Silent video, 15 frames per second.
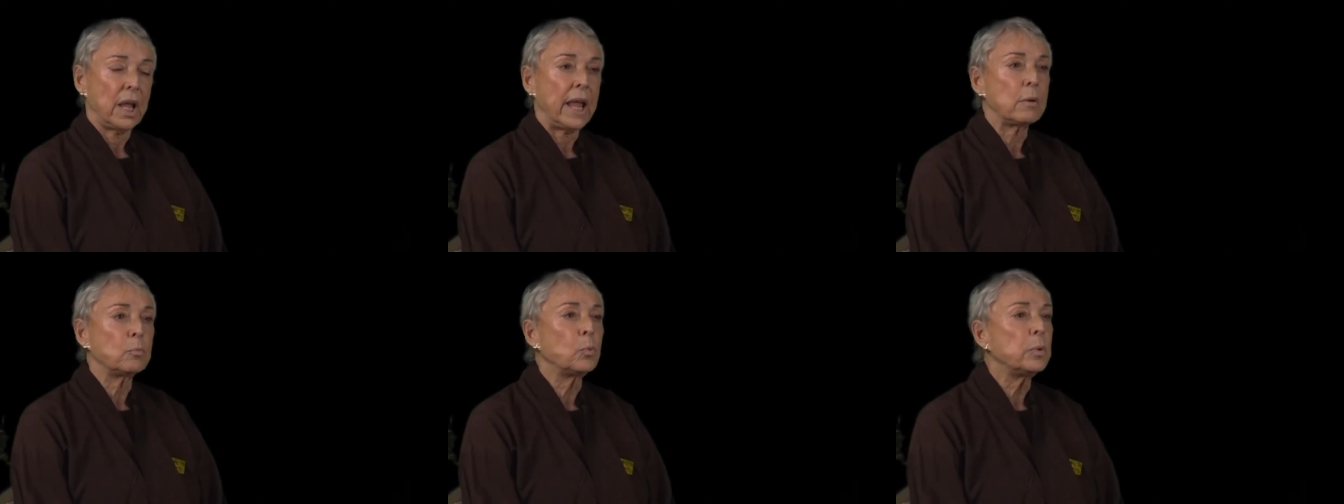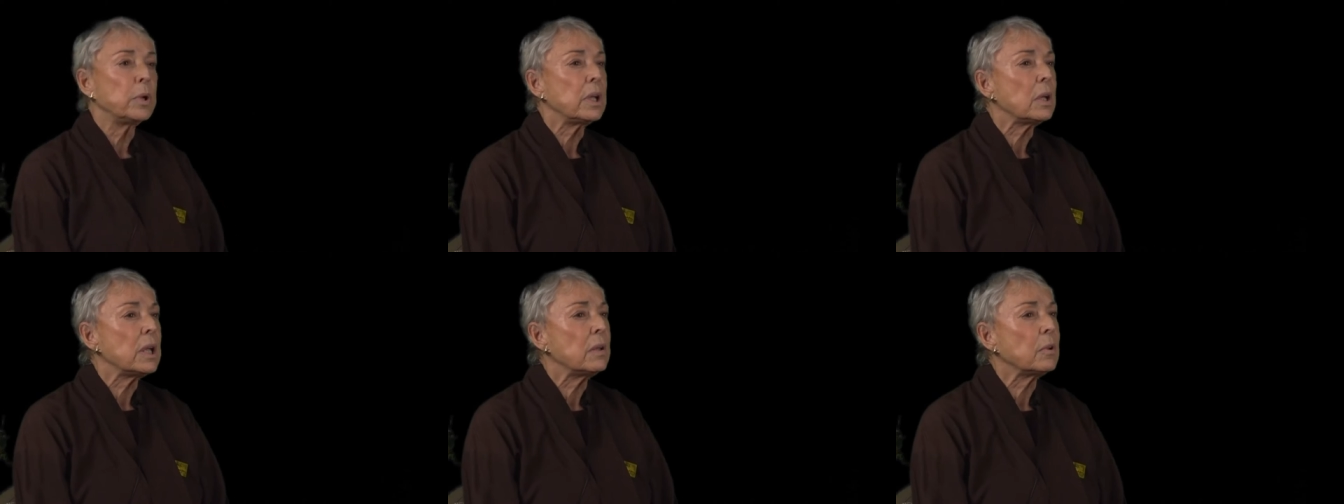And,
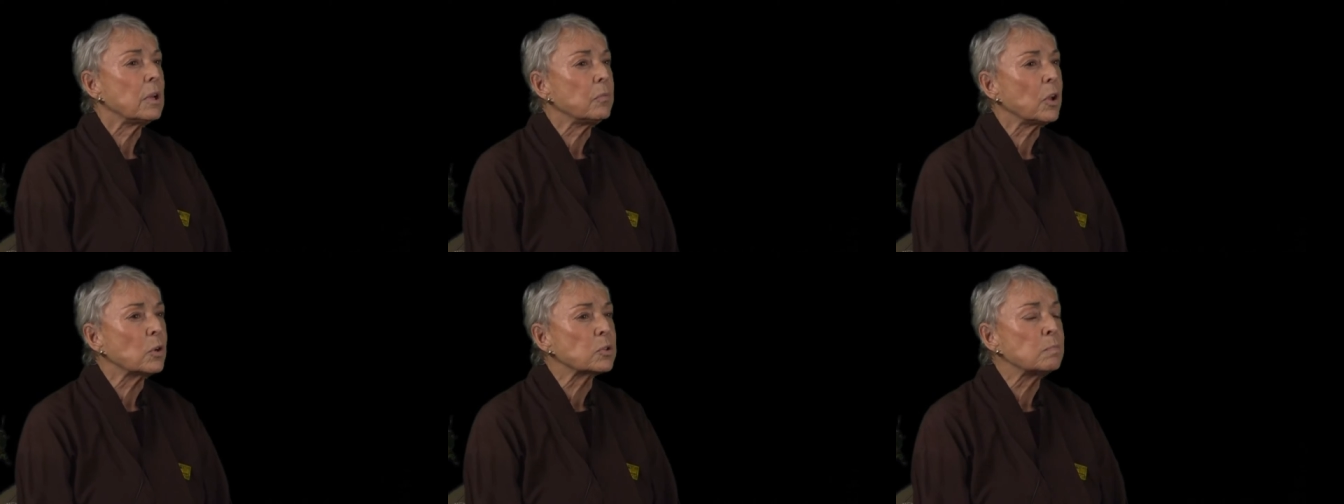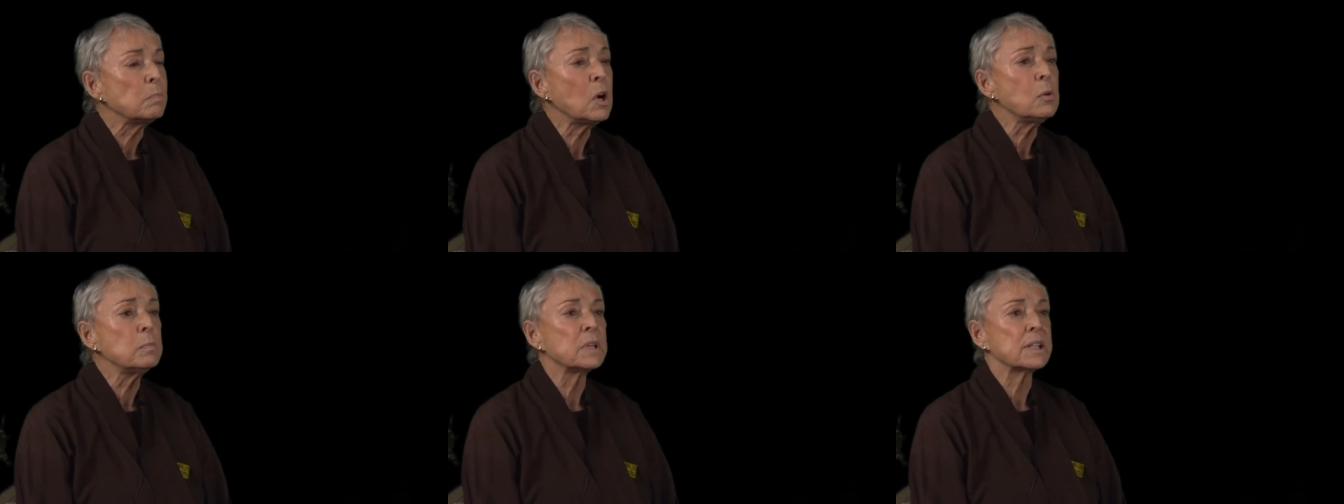and in those
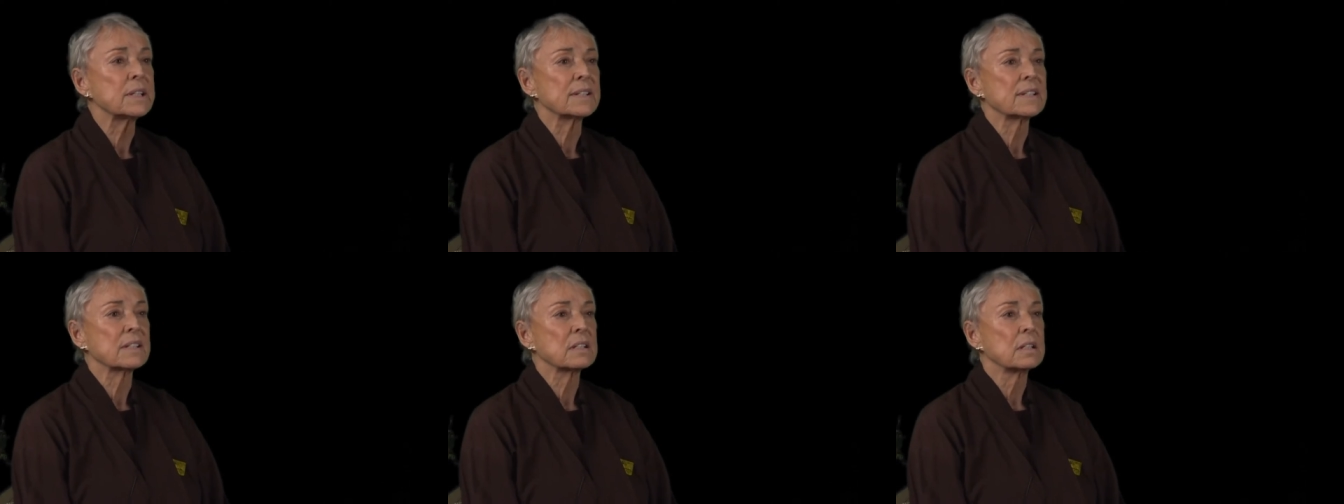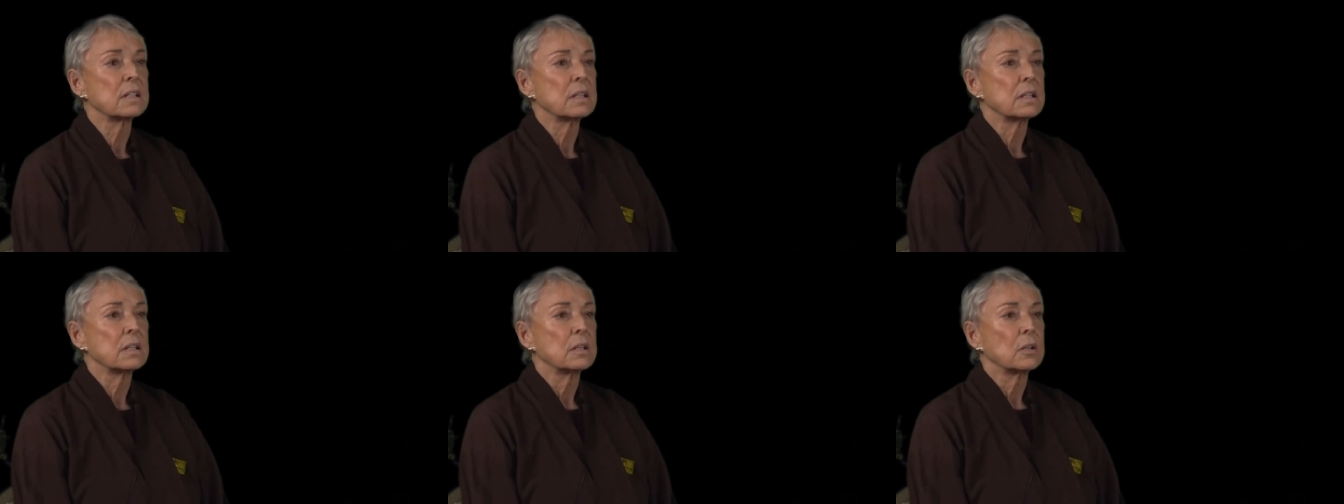moments,
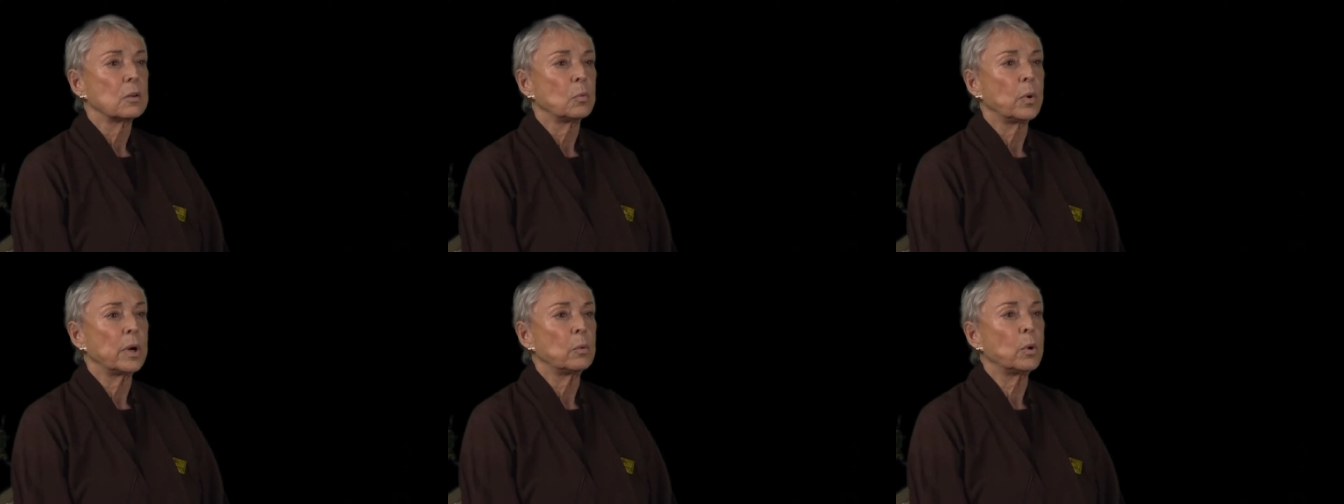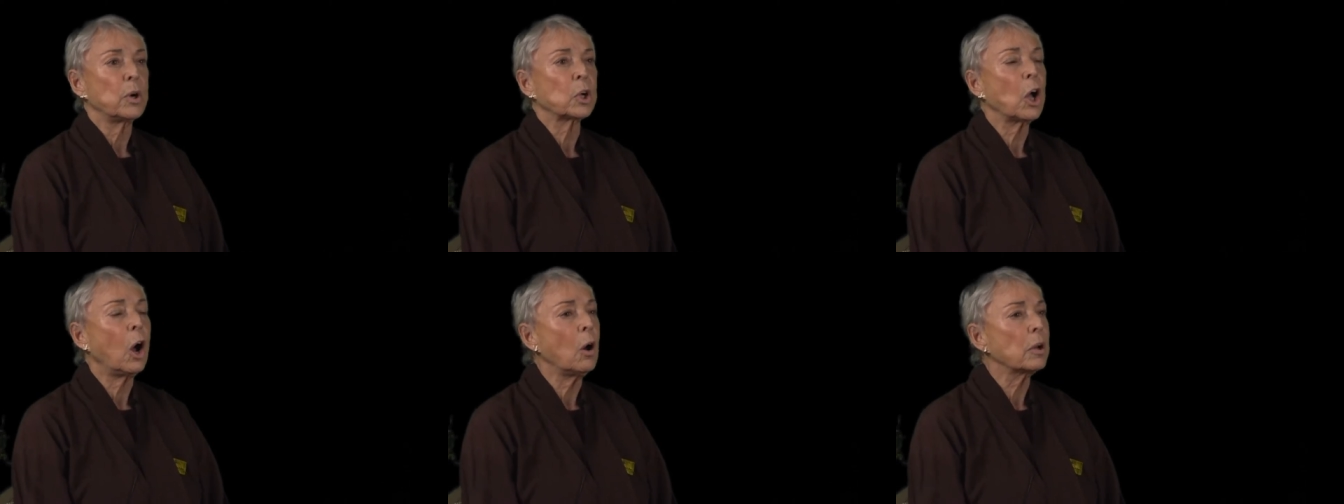where we're
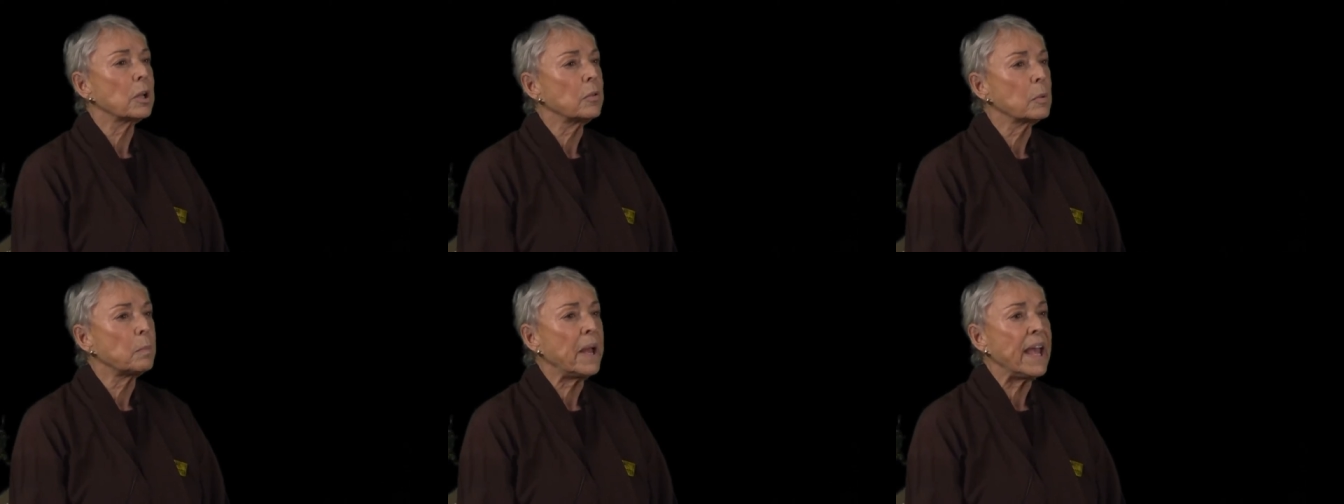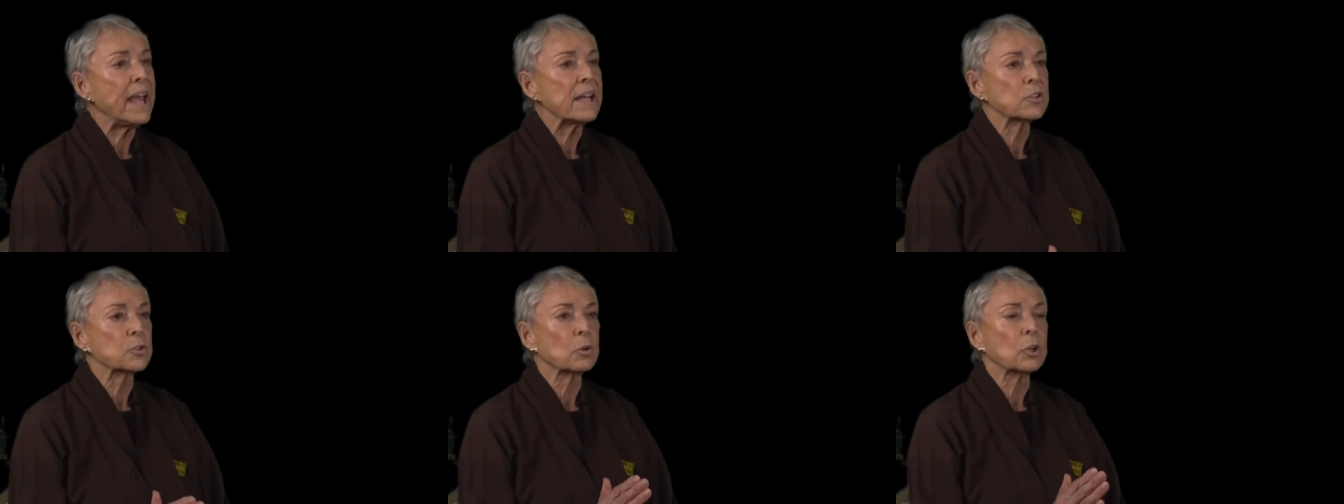caught in the
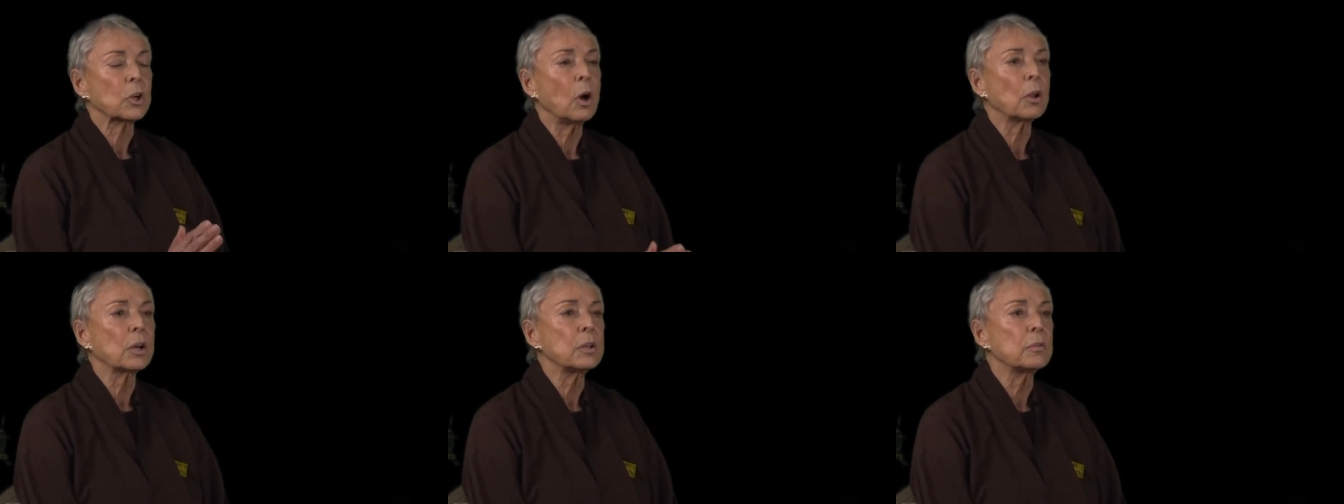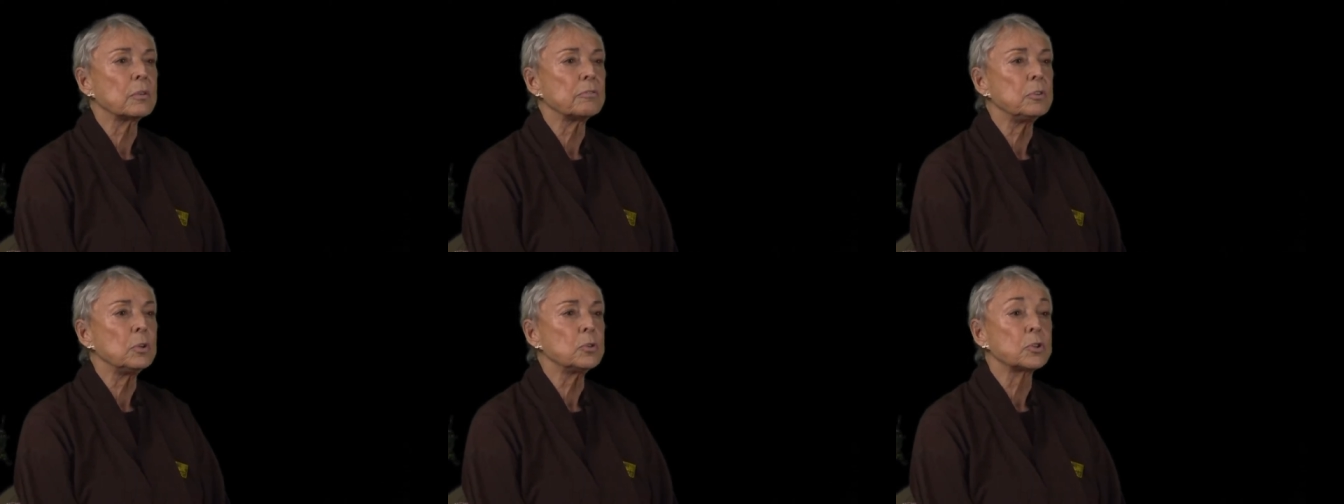past or caught in the
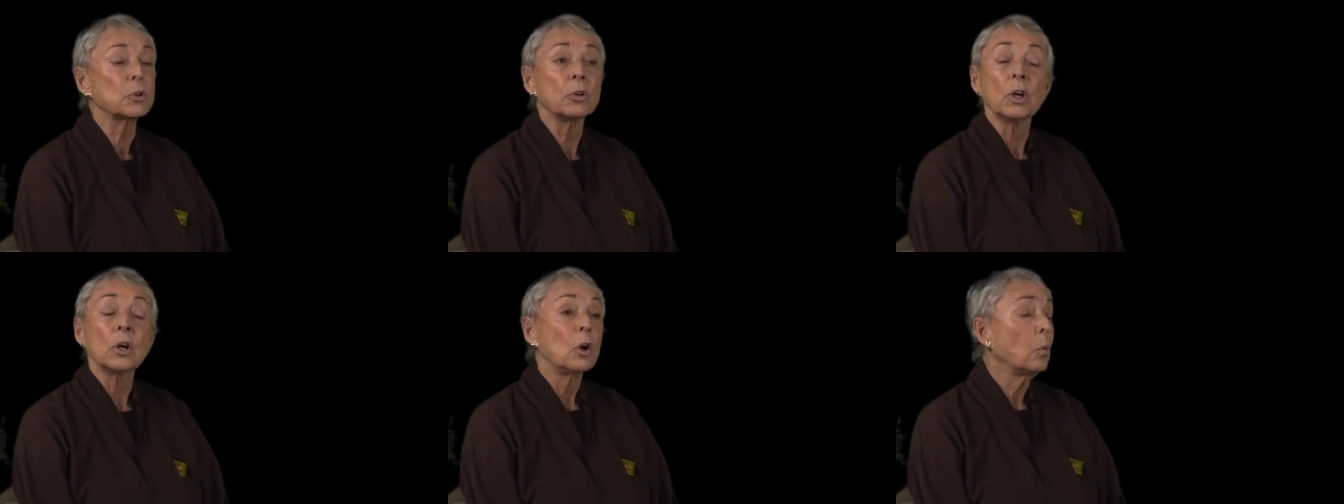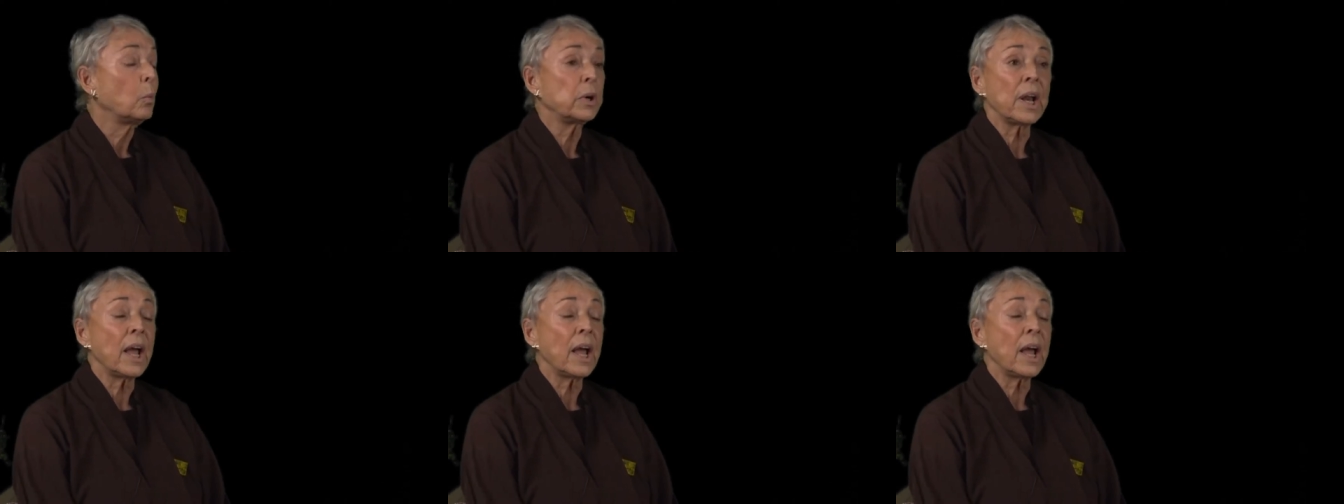future, we're